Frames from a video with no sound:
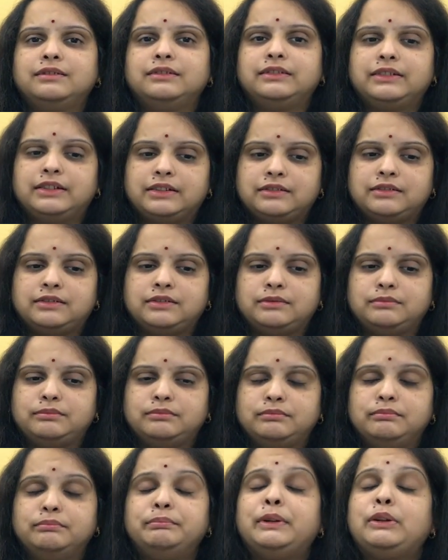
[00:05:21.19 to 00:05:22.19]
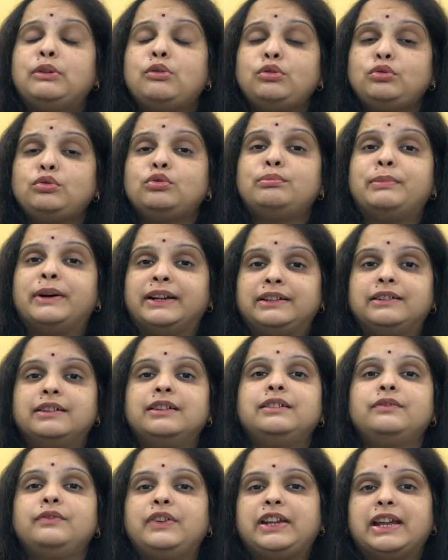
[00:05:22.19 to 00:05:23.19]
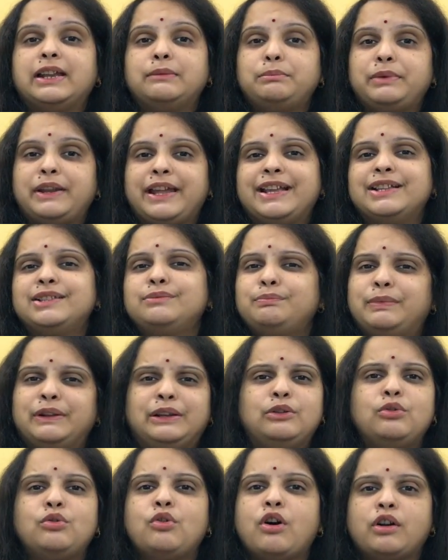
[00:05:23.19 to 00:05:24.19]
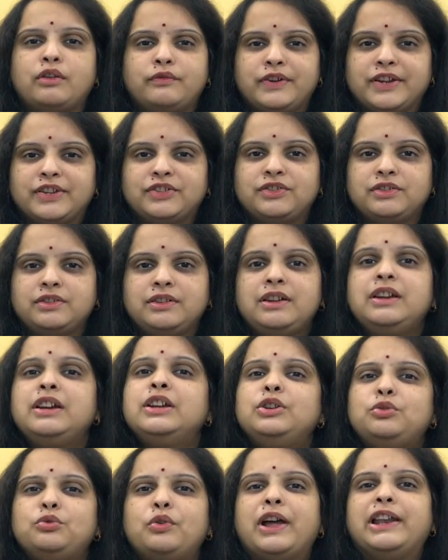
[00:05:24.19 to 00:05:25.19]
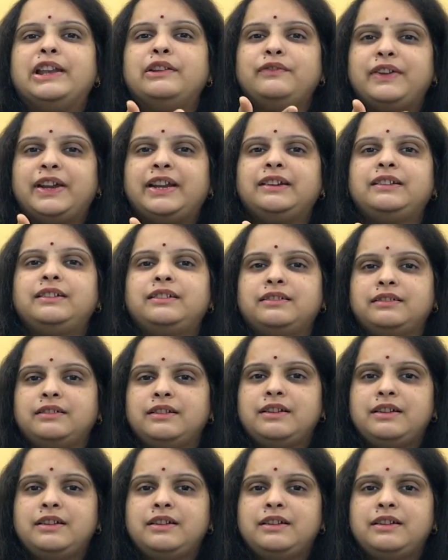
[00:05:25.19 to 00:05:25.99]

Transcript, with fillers: the below to buttock, we can place pillow or wedge to elevate